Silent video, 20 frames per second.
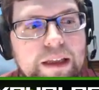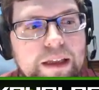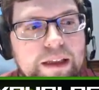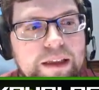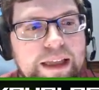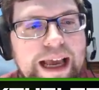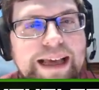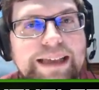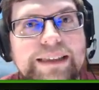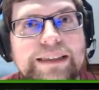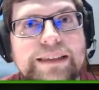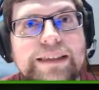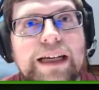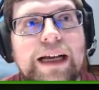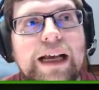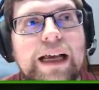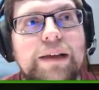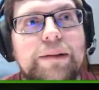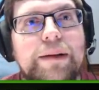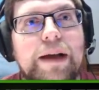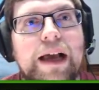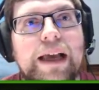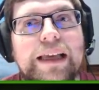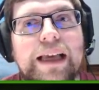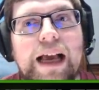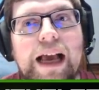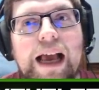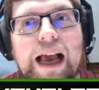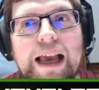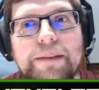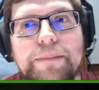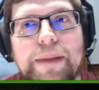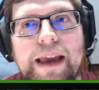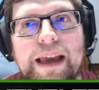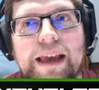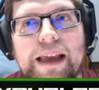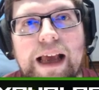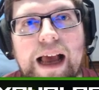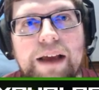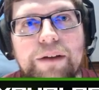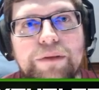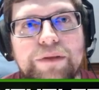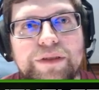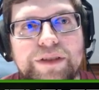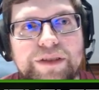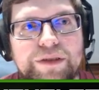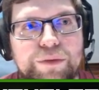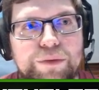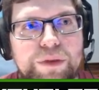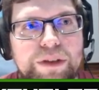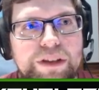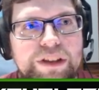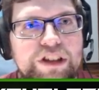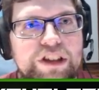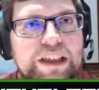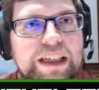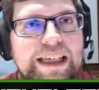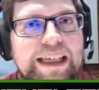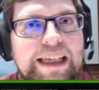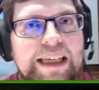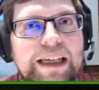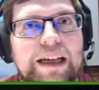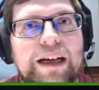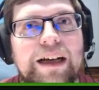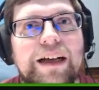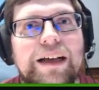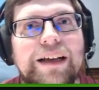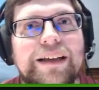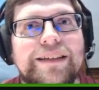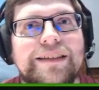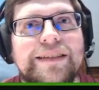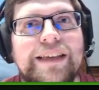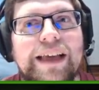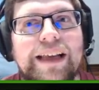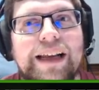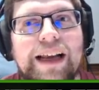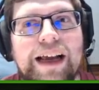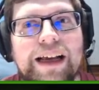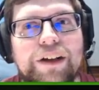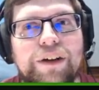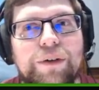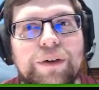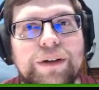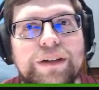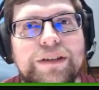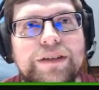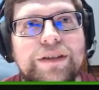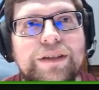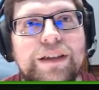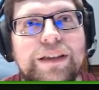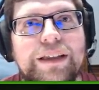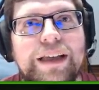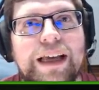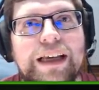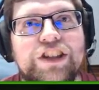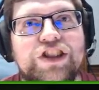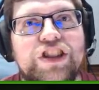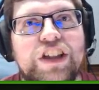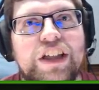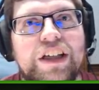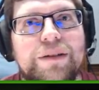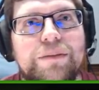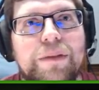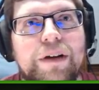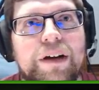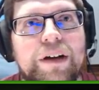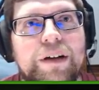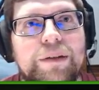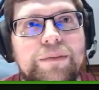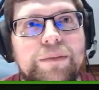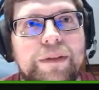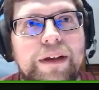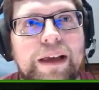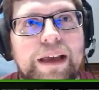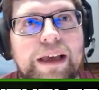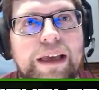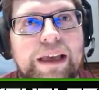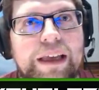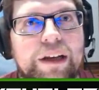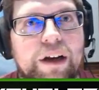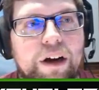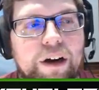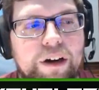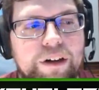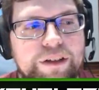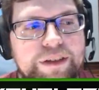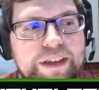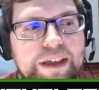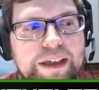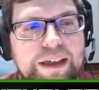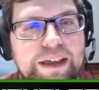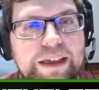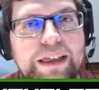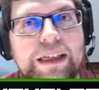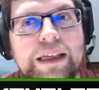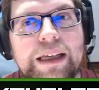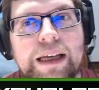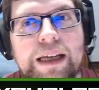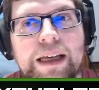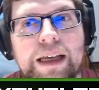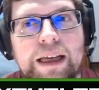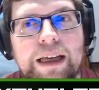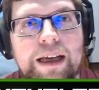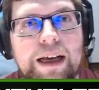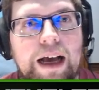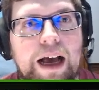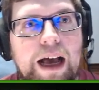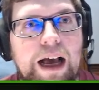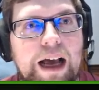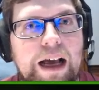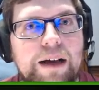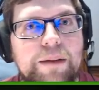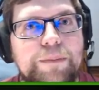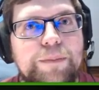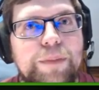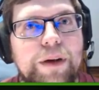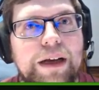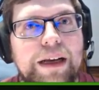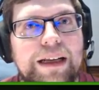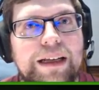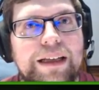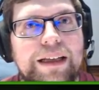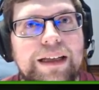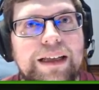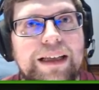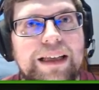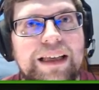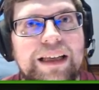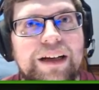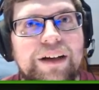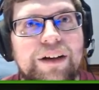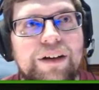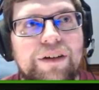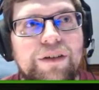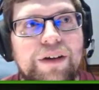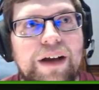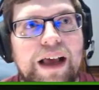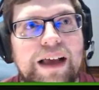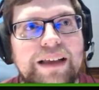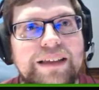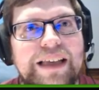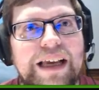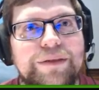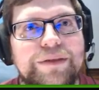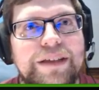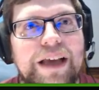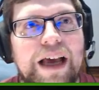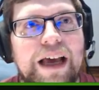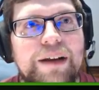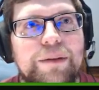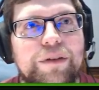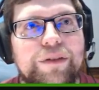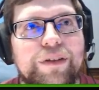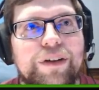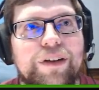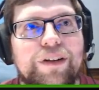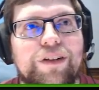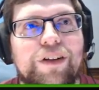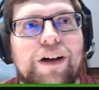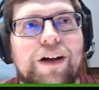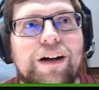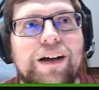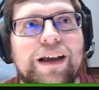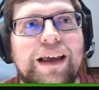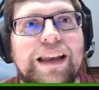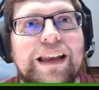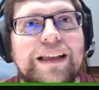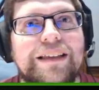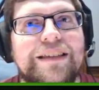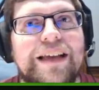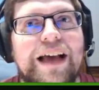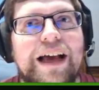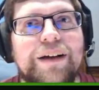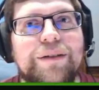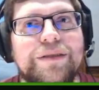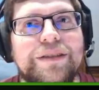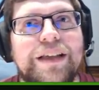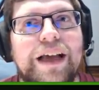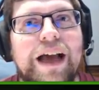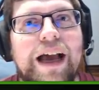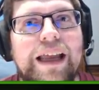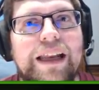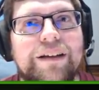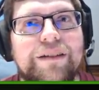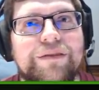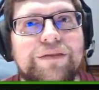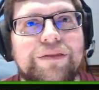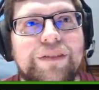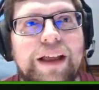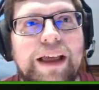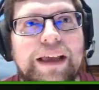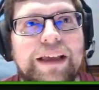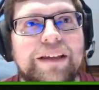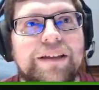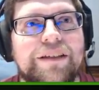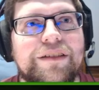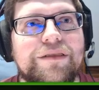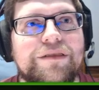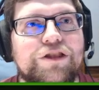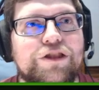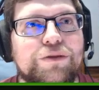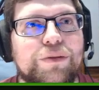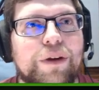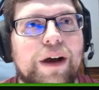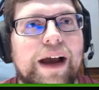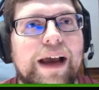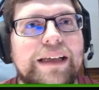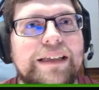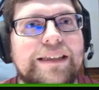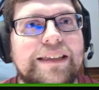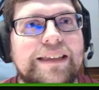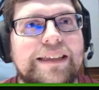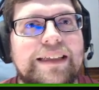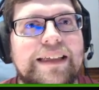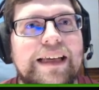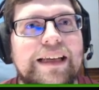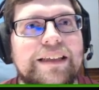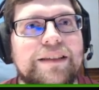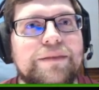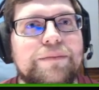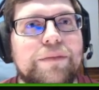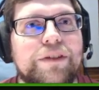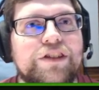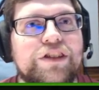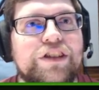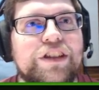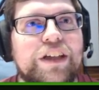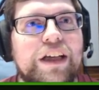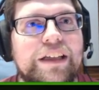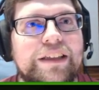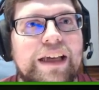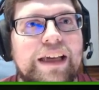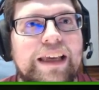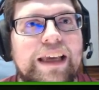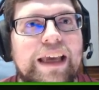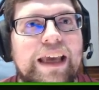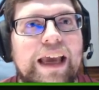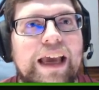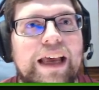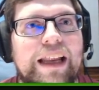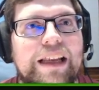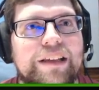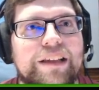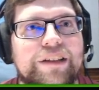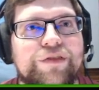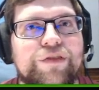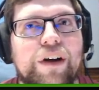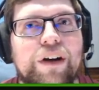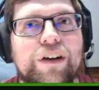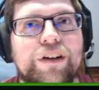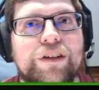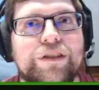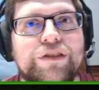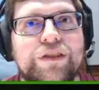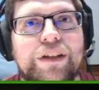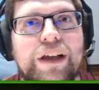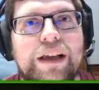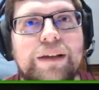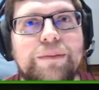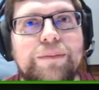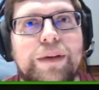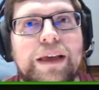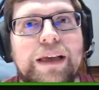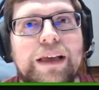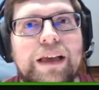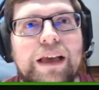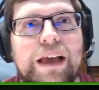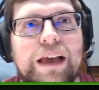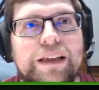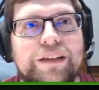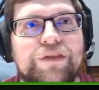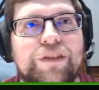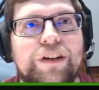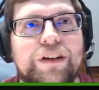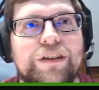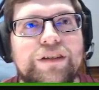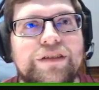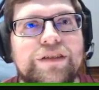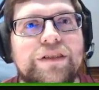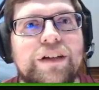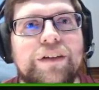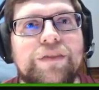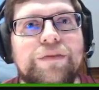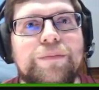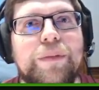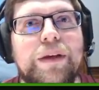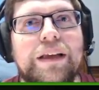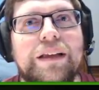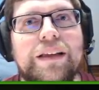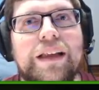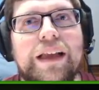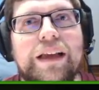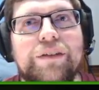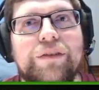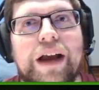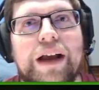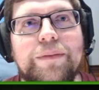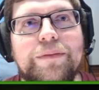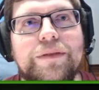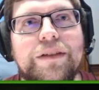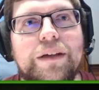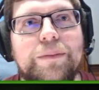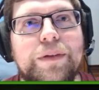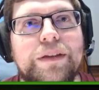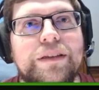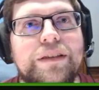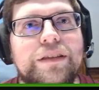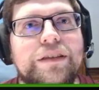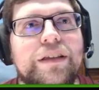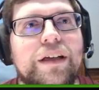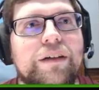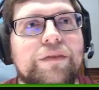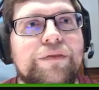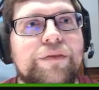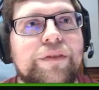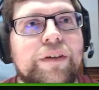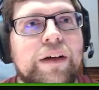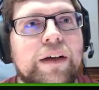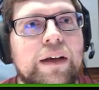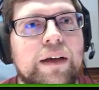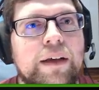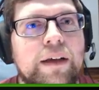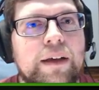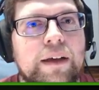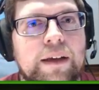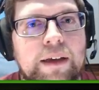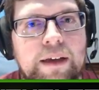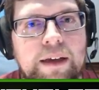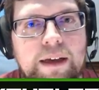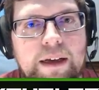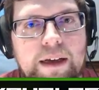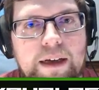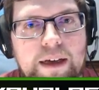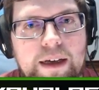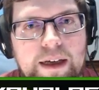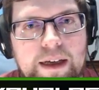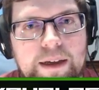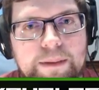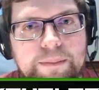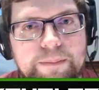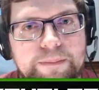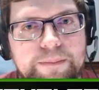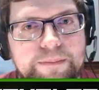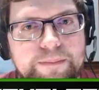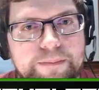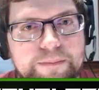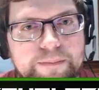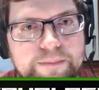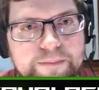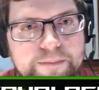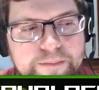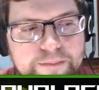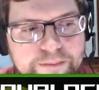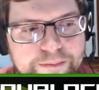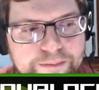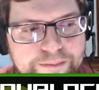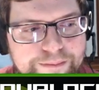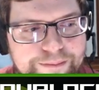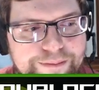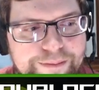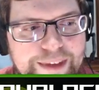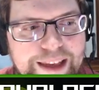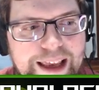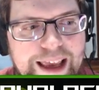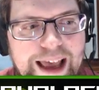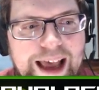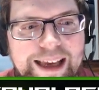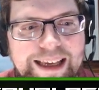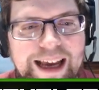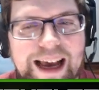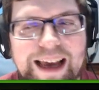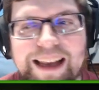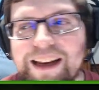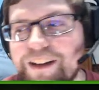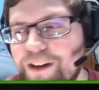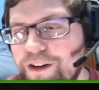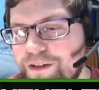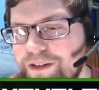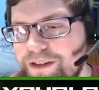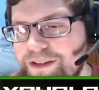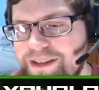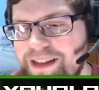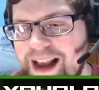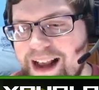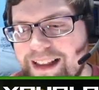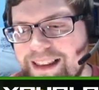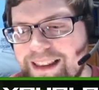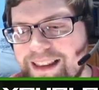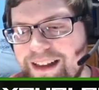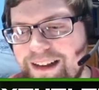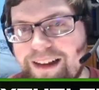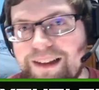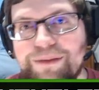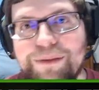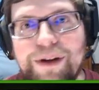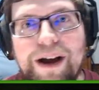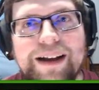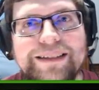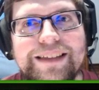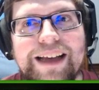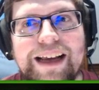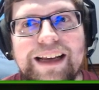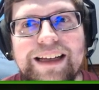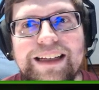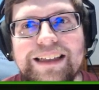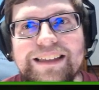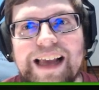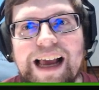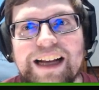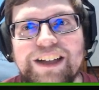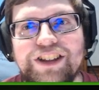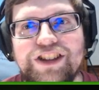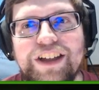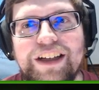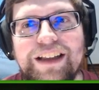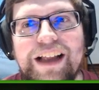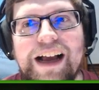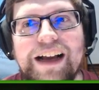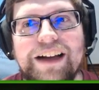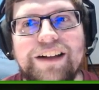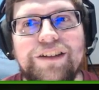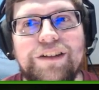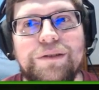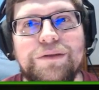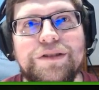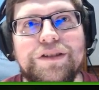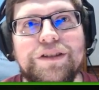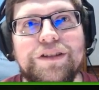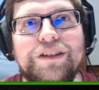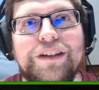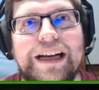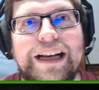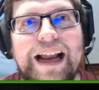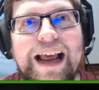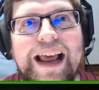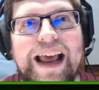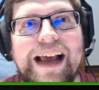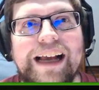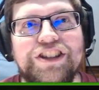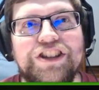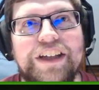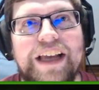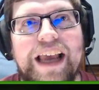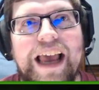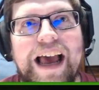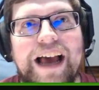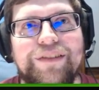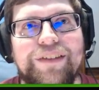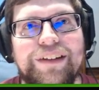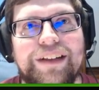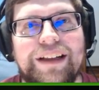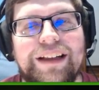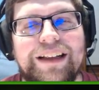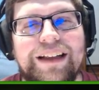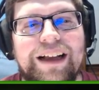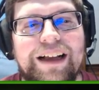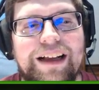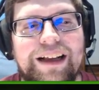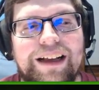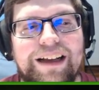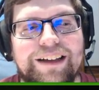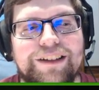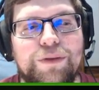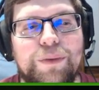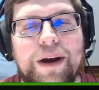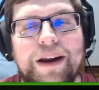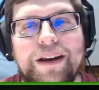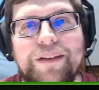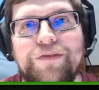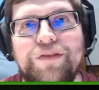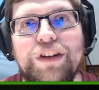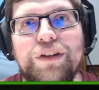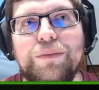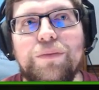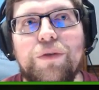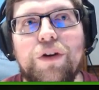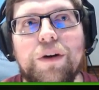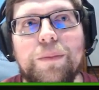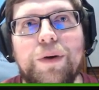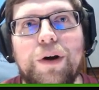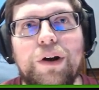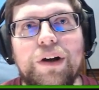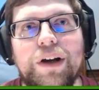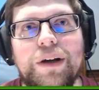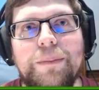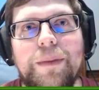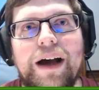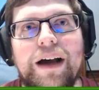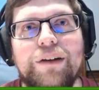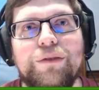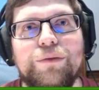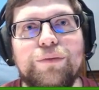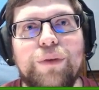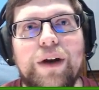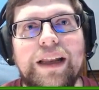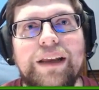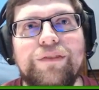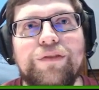last time I was originally set on going to the next gym in Artisan. But you know, as I was kind of moving along and as I was kind of like trying to get as much as I can as far as like being as far as stuff being like wrapped up and stuff, um I kind of noticed that the Rock Titan is actually a lot closer, and I actually have quite a few more Pokemon ready